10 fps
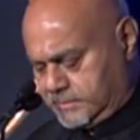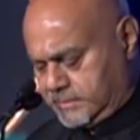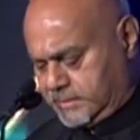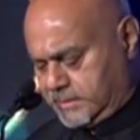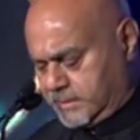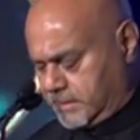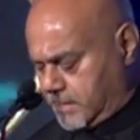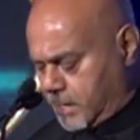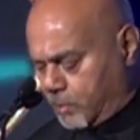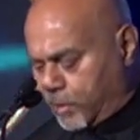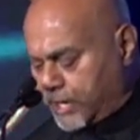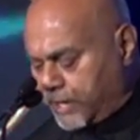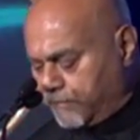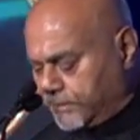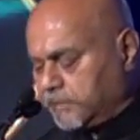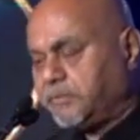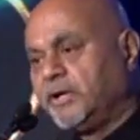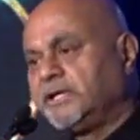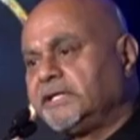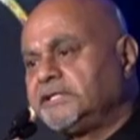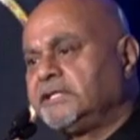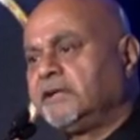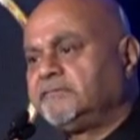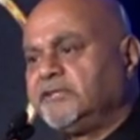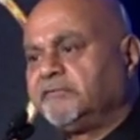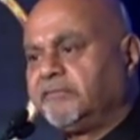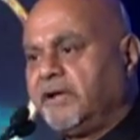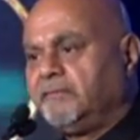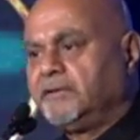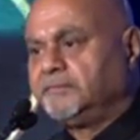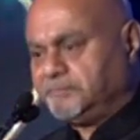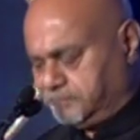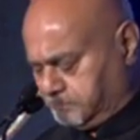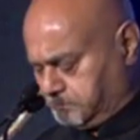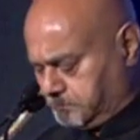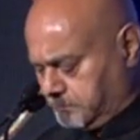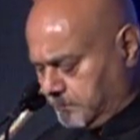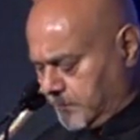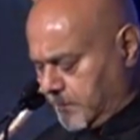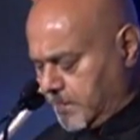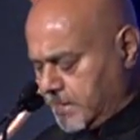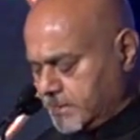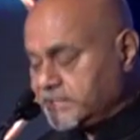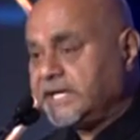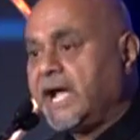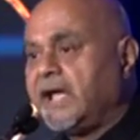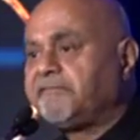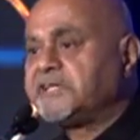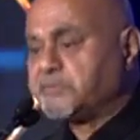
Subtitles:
working with a politician of your flavor. CIF is willing